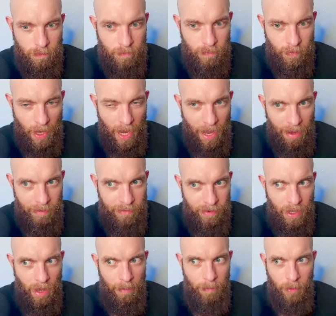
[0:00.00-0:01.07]
have
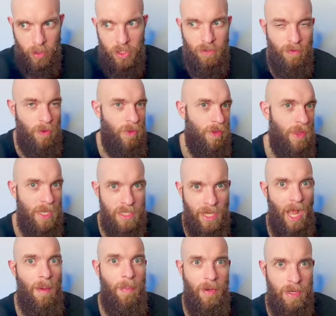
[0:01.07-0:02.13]
a bunch of other things
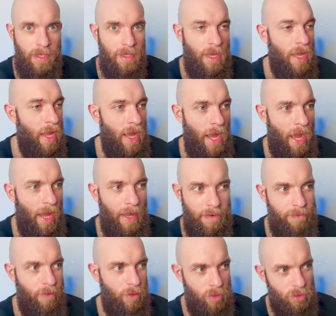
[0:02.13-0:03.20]
happening and
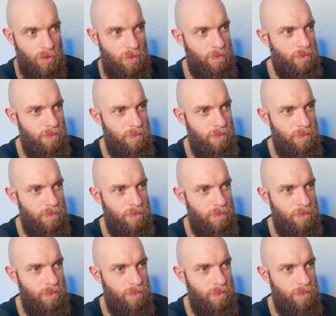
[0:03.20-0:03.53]
focus on,